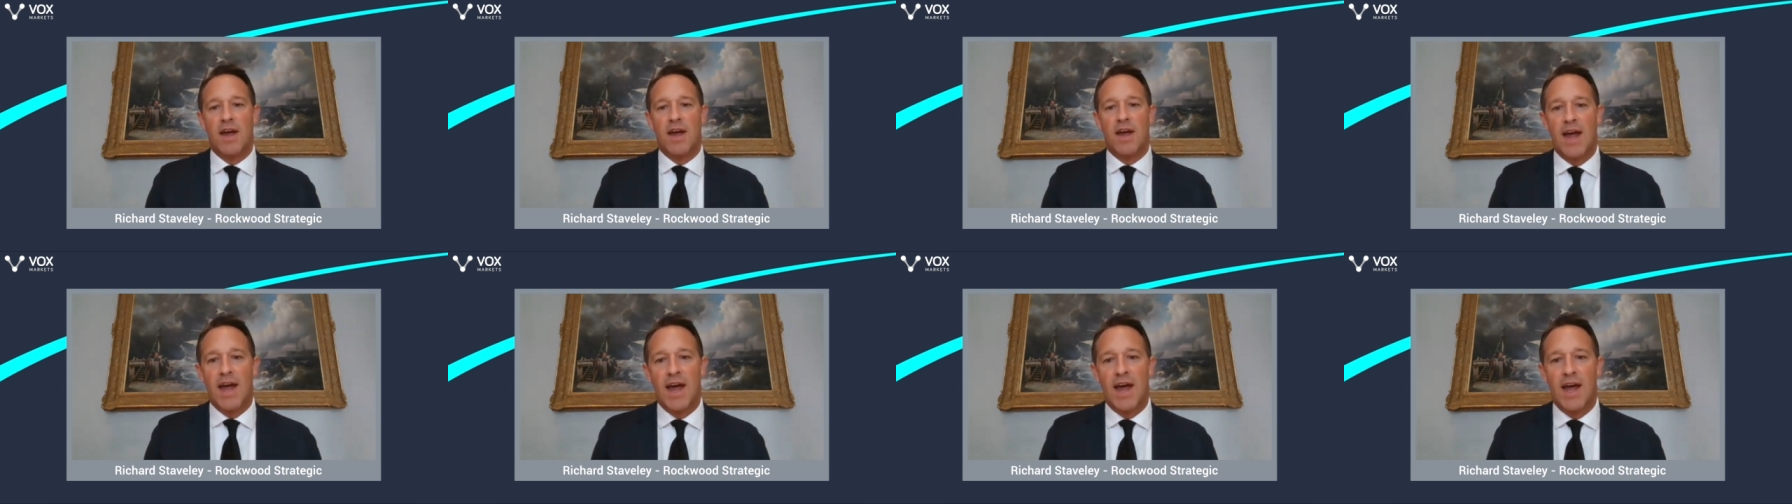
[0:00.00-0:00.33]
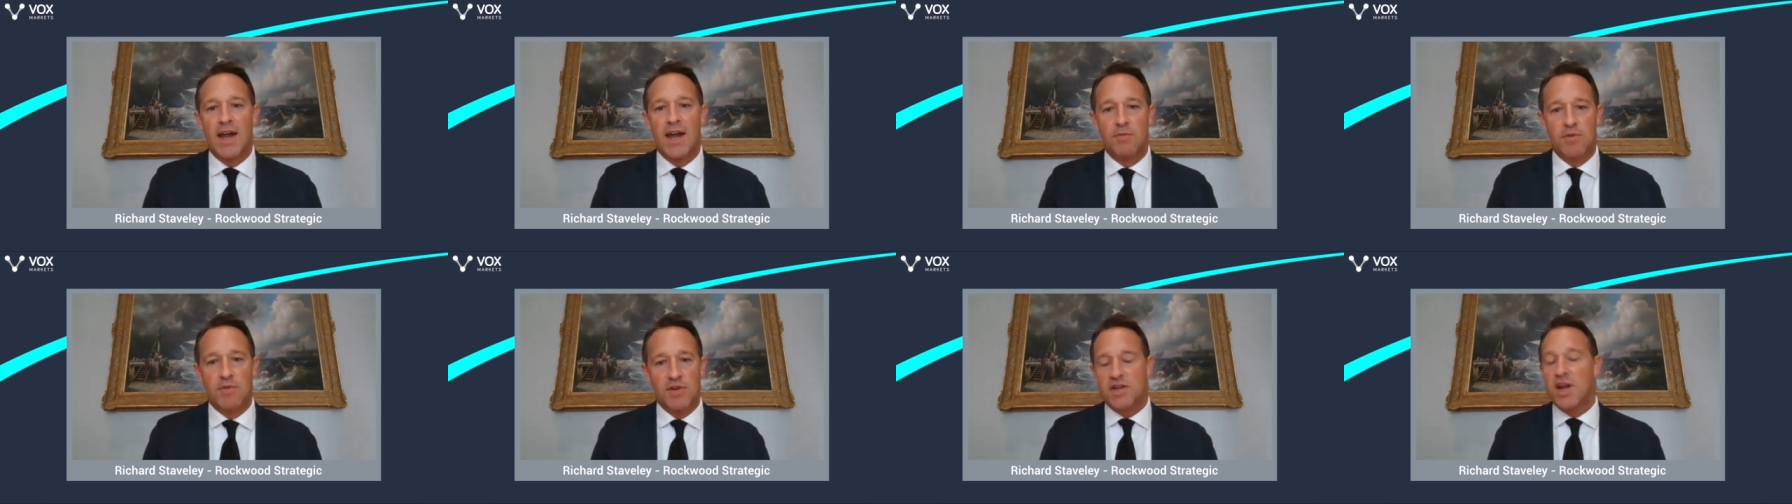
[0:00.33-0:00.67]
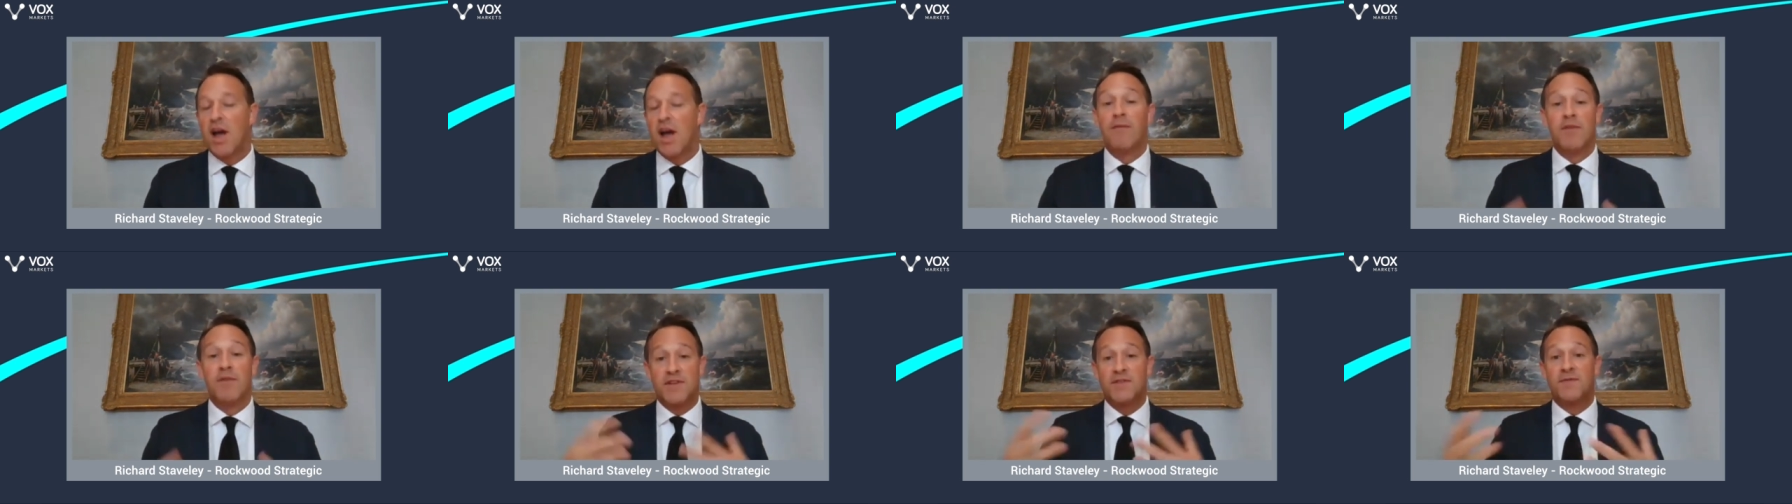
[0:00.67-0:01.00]
and which
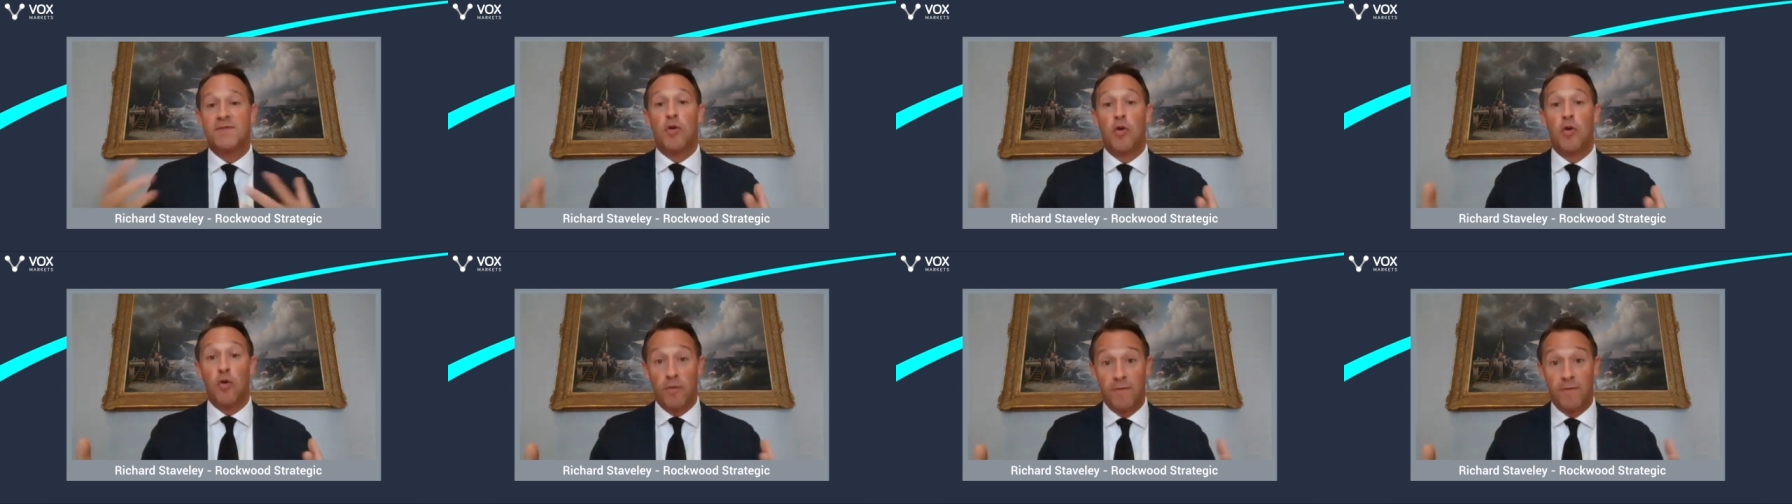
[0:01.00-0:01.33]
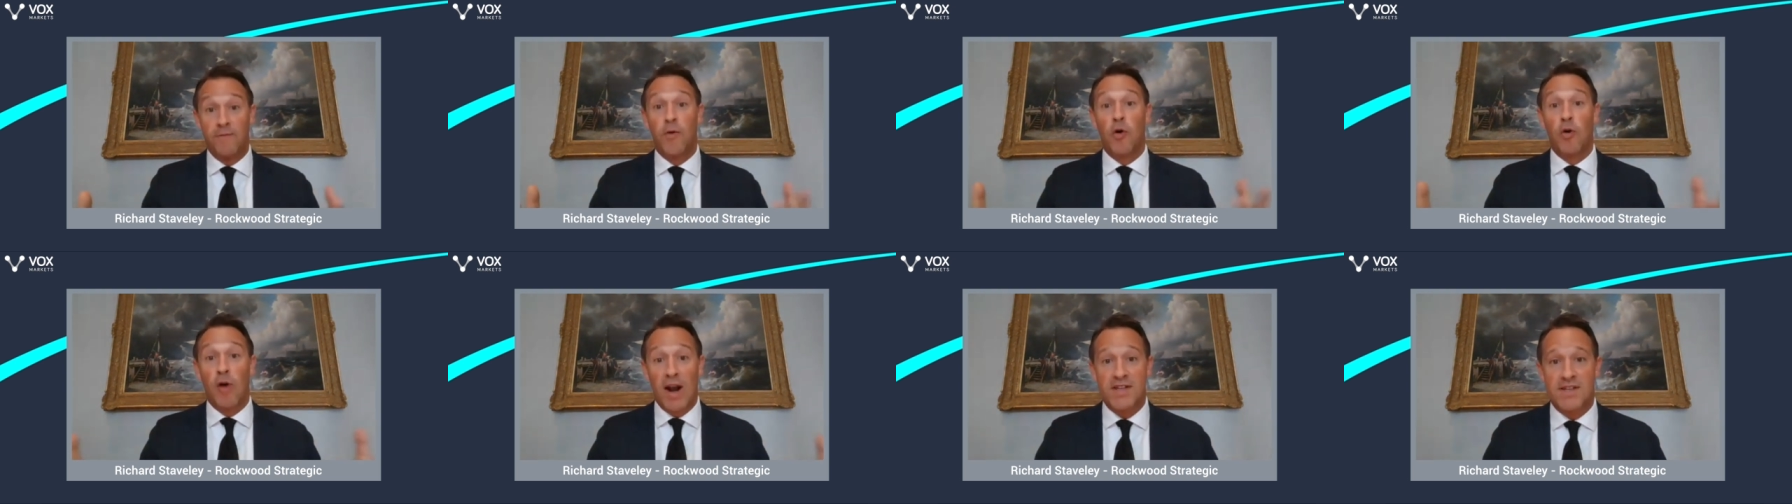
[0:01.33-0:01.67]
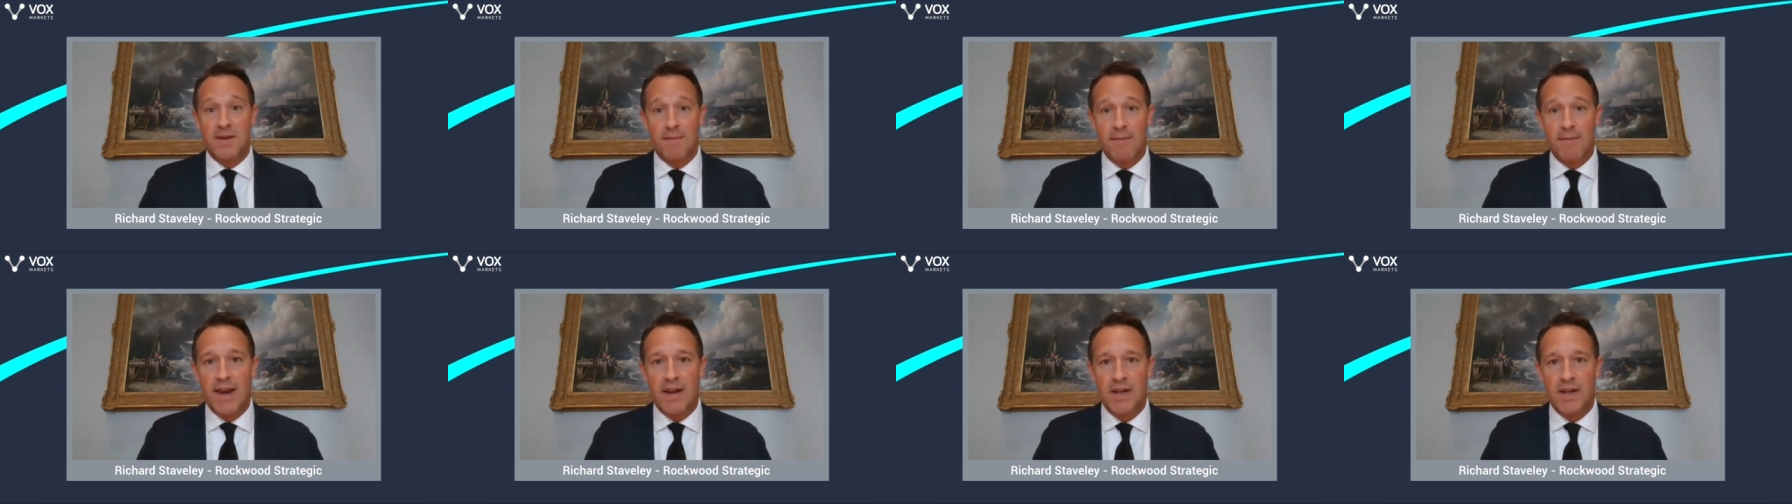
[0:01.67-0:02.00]
covers for
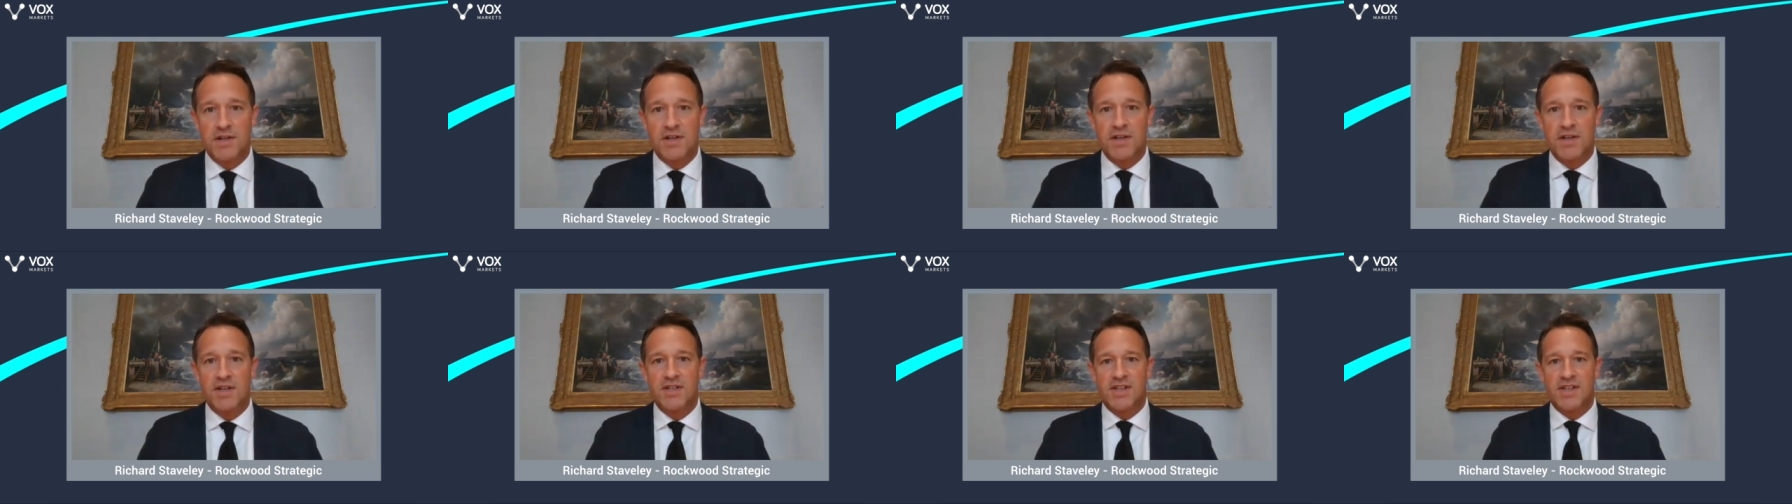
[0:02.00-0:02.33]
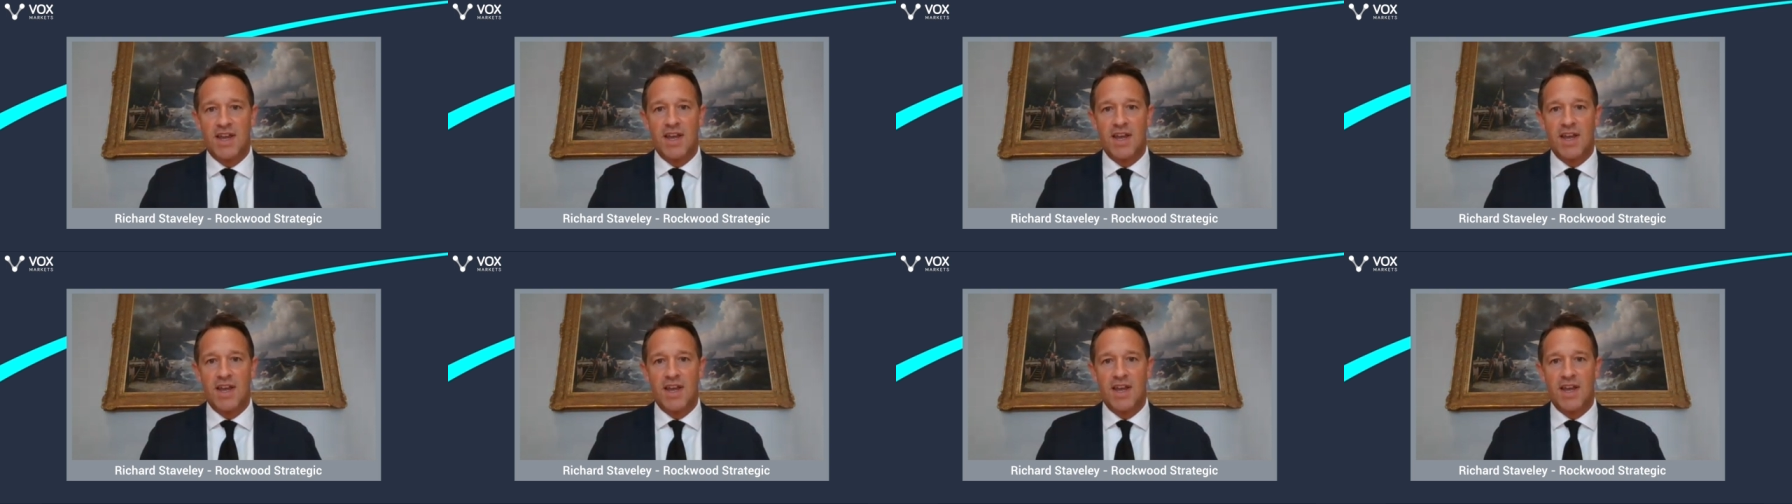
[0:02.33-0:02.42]
asset managers,